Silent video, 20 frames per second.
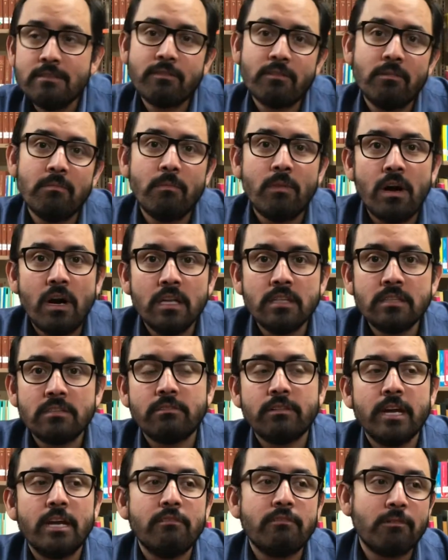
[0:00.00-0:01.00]
from
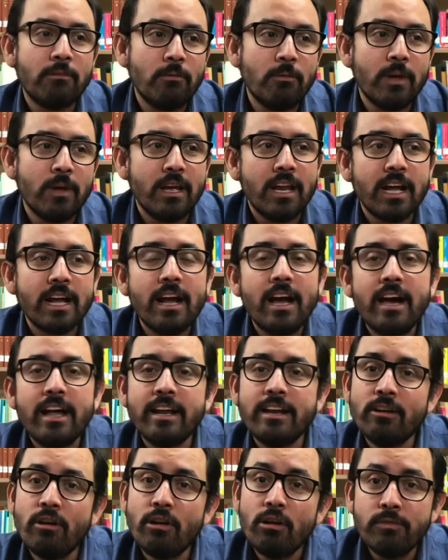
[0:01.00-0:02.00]
Monterrey, from
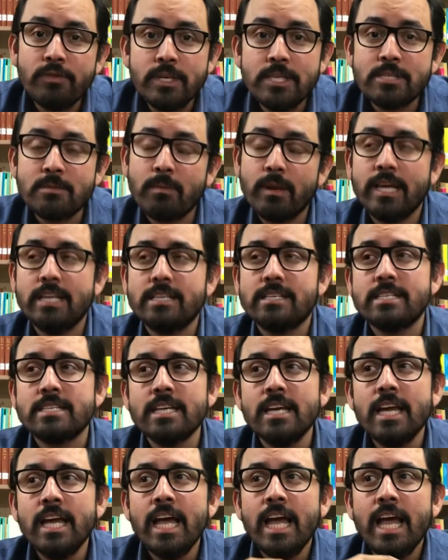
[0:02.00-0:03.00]
Guadalajara, and all of these places,